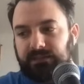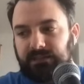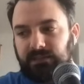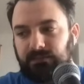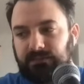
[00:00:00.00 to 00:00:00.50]

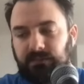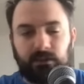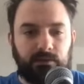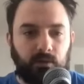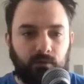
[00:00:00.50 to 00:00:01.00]
team has
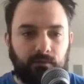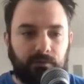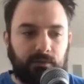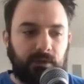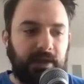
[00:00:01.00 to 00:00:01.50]
done over
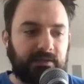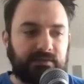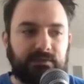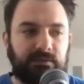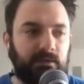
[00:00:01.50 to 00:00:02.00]
the
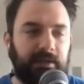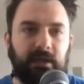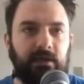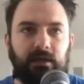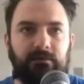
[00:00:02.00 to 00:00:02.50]
last like
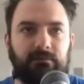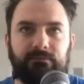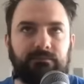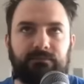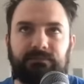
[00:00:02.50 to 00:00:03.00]
I
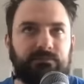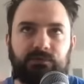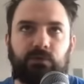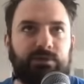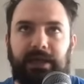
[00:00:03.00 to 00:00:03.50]

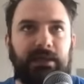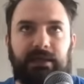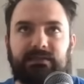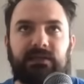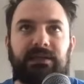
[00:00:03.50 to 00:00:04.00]
2
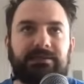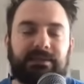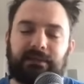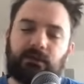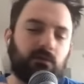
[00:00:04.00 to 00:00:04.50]
decades. It's
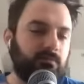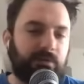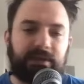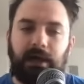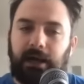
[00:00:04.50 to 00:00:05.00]
like they don't
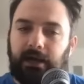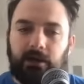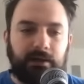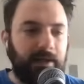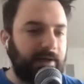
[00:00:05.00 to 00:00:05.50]
really
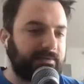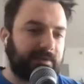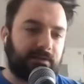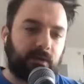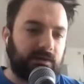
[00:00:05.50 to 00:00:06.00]
hire guys
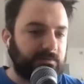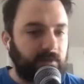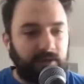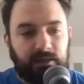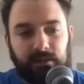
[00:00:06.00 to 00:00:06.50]
that cost
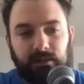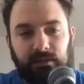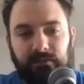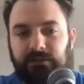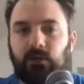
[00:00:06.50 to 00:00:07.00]
money.
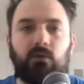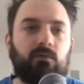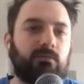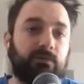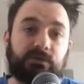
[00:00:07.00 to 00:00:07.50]
They
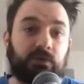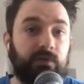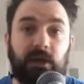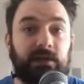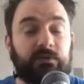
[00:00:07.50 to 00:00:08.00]
don't. They're
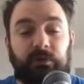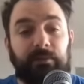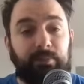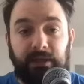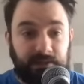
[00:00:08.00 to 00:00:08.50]
certainly not going to
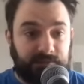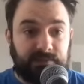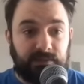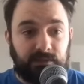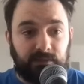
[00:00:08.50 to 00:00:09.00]
trade
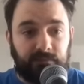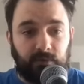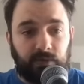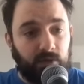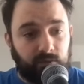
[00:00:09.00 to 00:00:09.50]
picks for
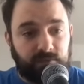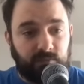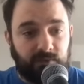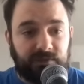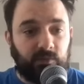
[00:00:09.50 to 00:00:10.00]
a coach,
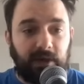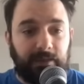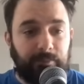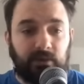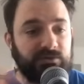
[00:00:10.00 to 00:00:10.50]
which is why
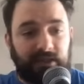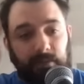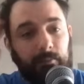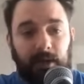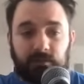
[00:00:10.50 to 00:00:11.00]
in Belichick, in
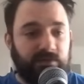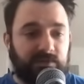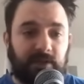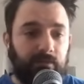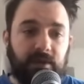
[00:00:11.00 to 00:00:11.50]
my mind, was just
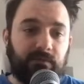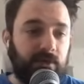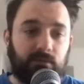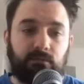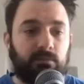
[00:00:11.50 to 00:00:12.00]
never
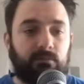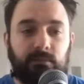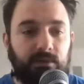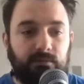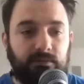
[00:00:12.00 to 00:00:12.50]
even.
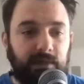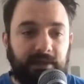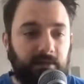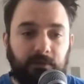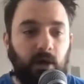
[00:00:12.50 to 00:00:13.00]
It was
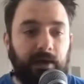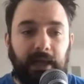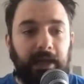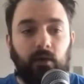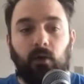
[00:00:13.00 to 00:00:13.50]
like a thought
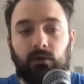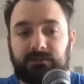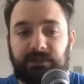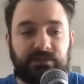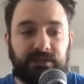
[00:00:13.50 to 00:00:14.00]
at all,
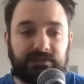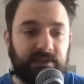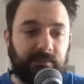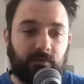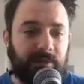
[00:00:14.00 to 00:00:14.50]
especially in the
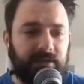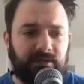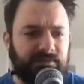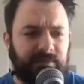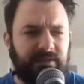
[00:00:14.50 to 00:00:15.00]
same thing with Peyton,
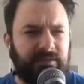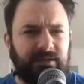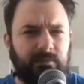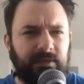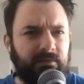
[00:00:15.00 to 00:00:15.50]
because they
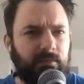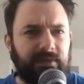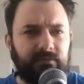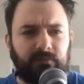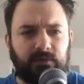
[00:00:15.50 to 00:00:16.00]
ended up giving up
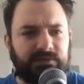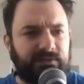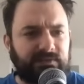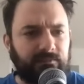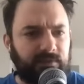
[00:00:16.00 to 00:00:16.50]
like a first and a
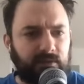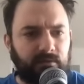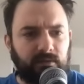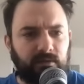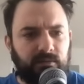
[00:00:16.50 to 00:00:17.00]
something,
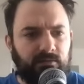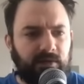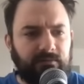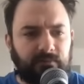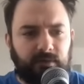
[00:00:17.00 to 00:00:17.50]

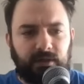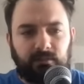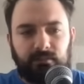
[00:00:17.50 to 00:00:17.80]
right, for him.